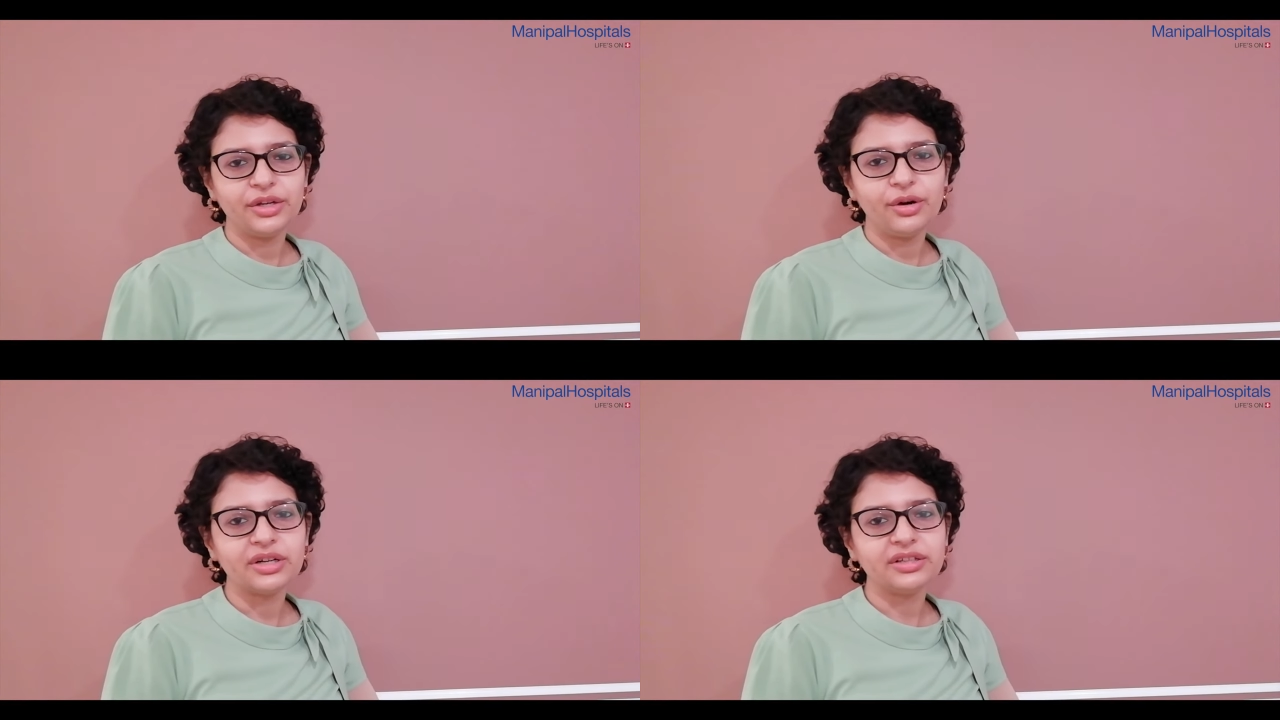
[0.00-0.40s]

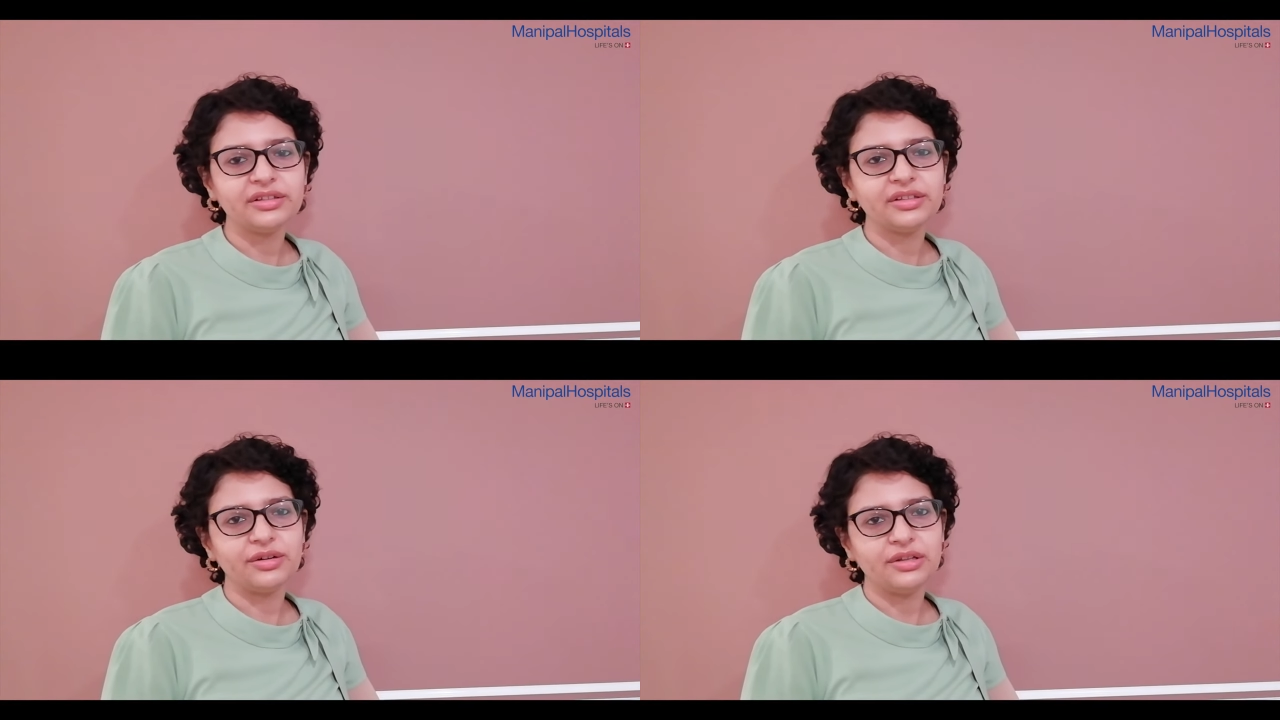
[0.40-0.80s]

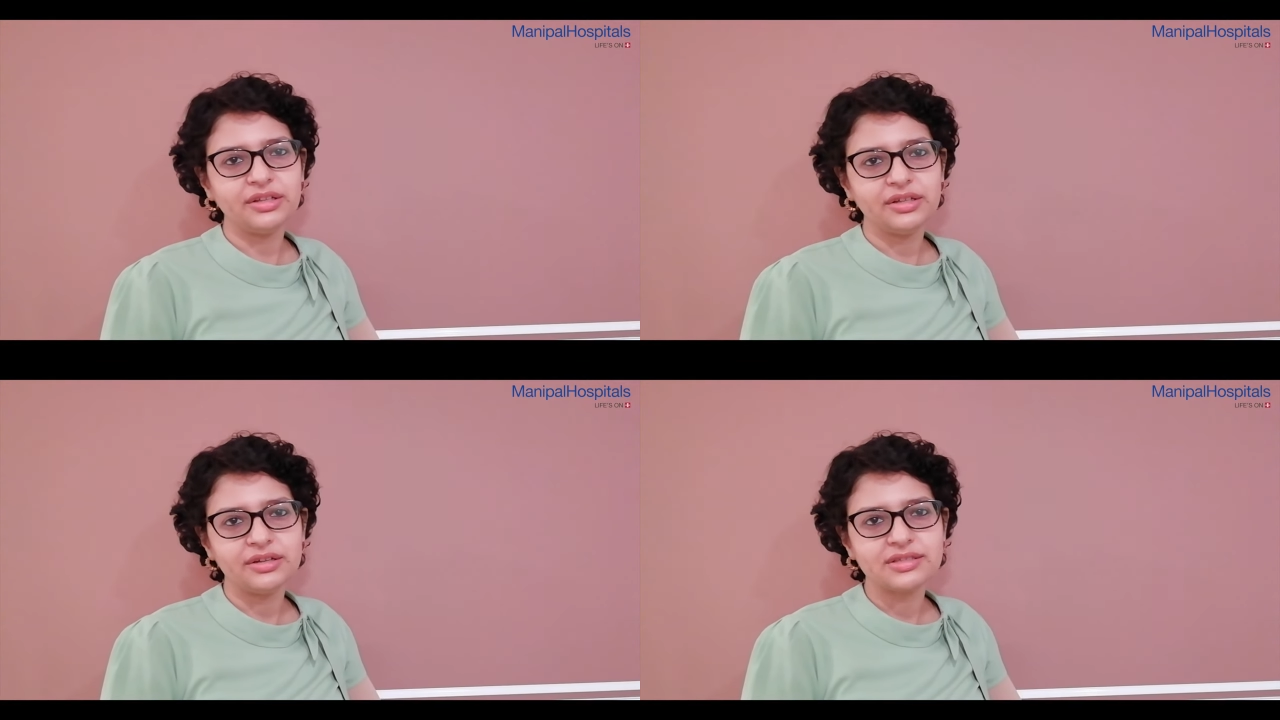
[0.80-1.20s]
doctors and all
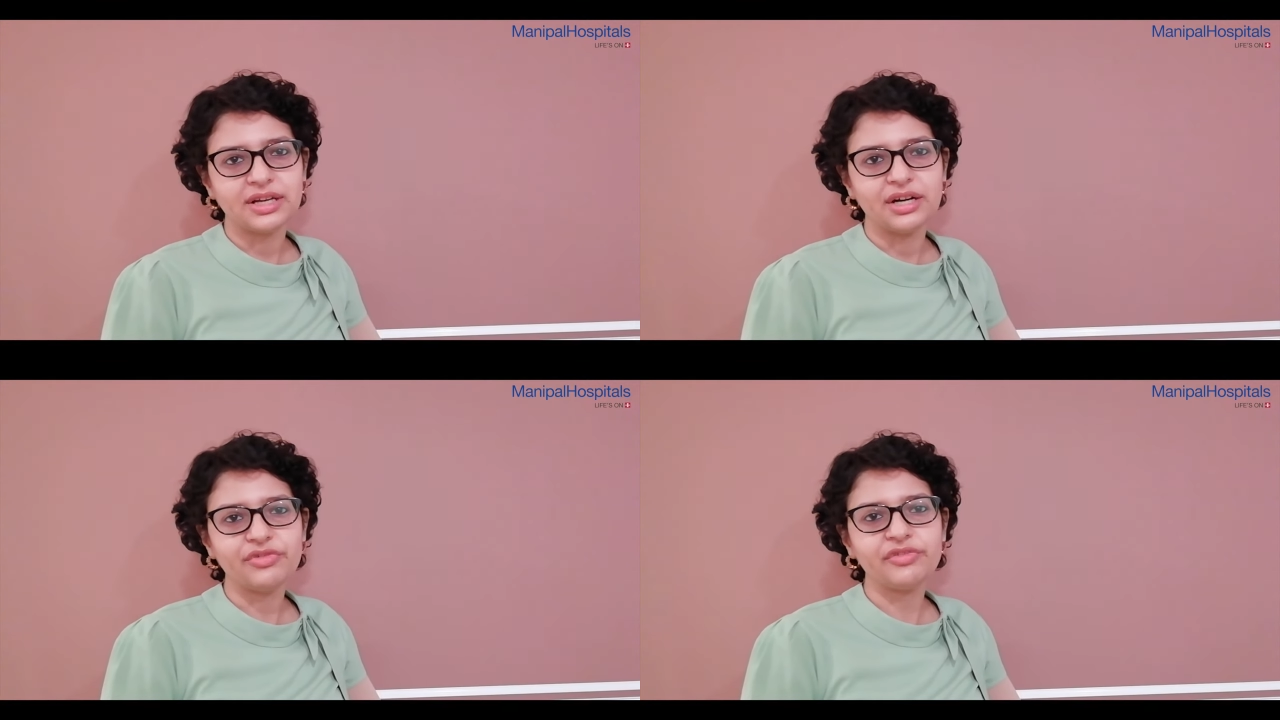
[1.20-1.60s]
the
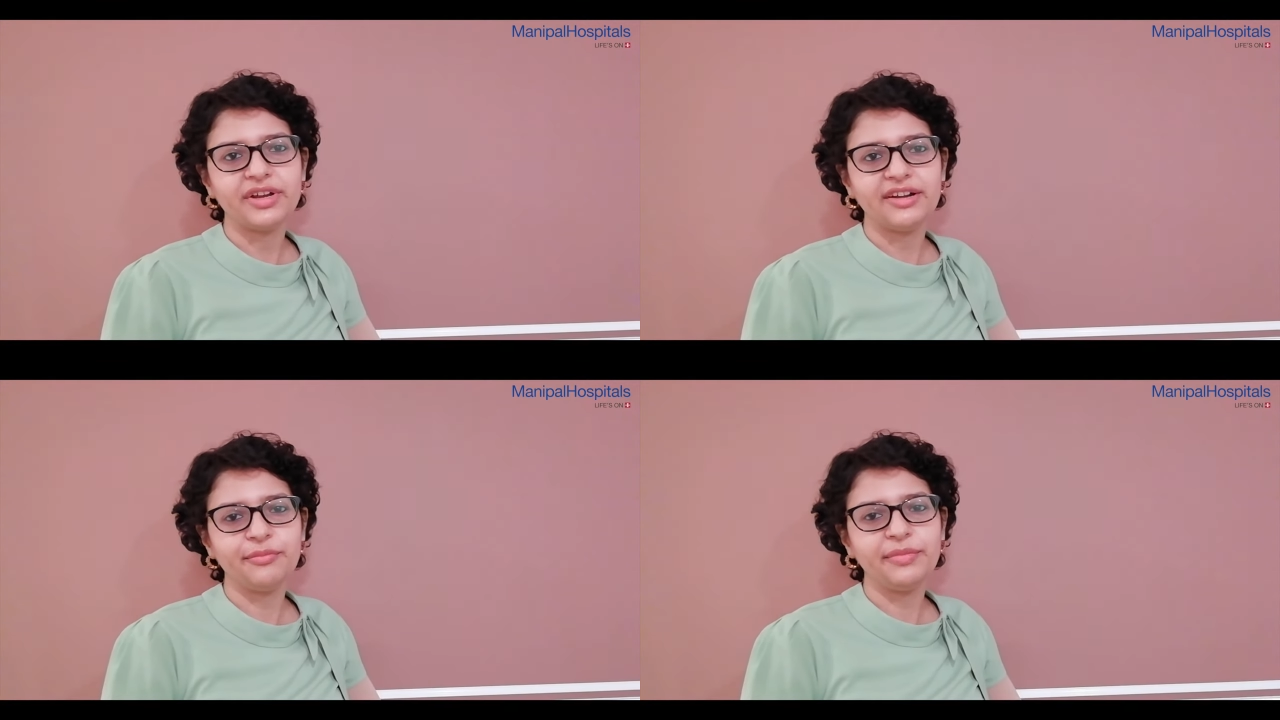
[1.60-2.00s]
staff have
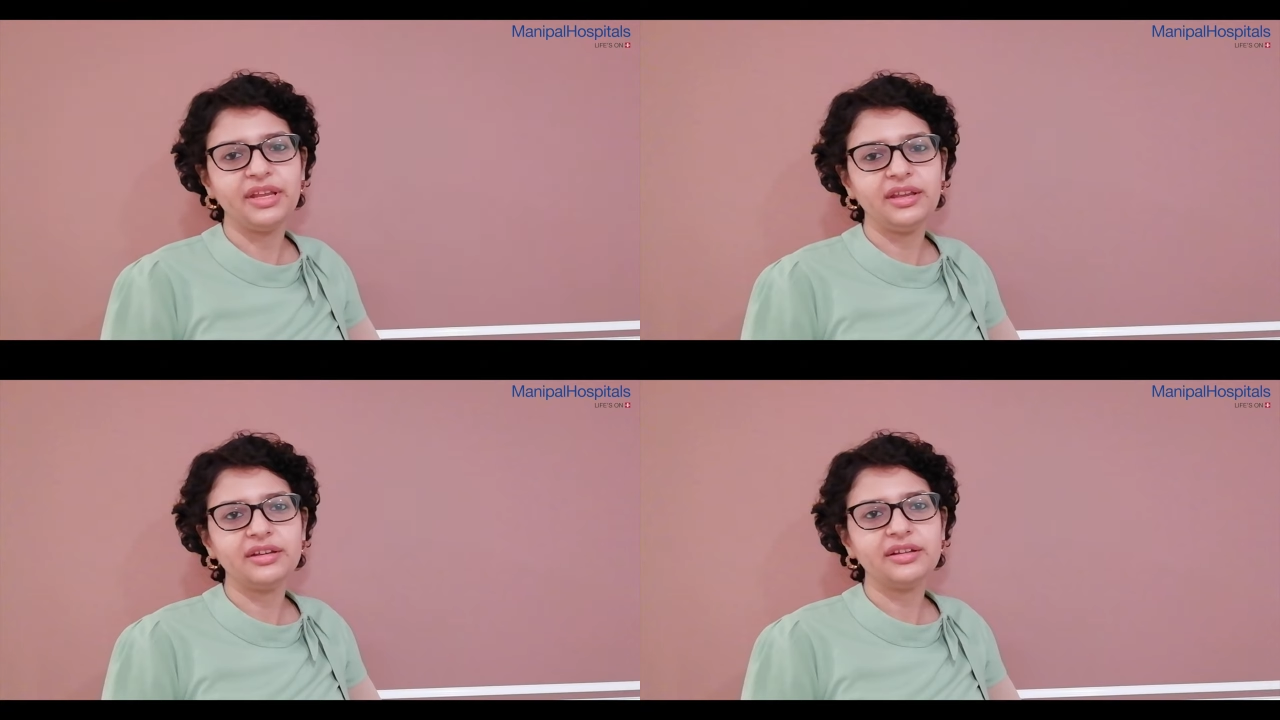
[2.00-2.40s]
helped
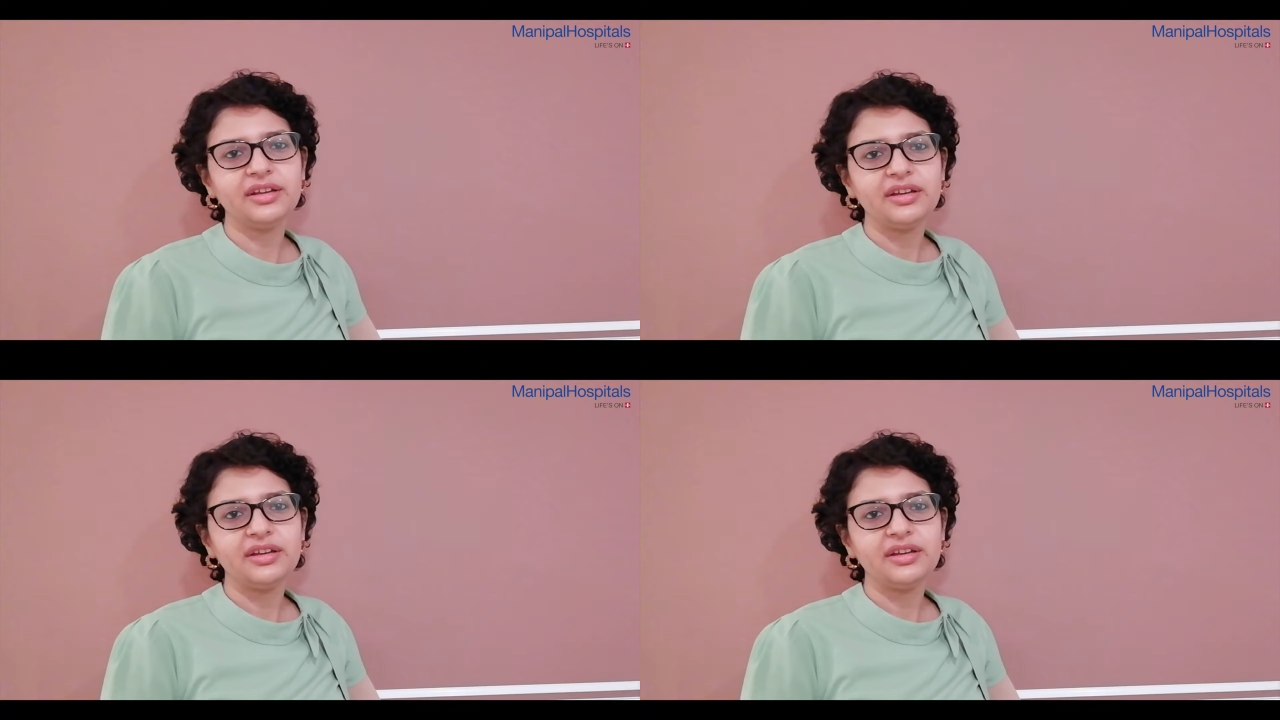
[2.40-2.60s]
me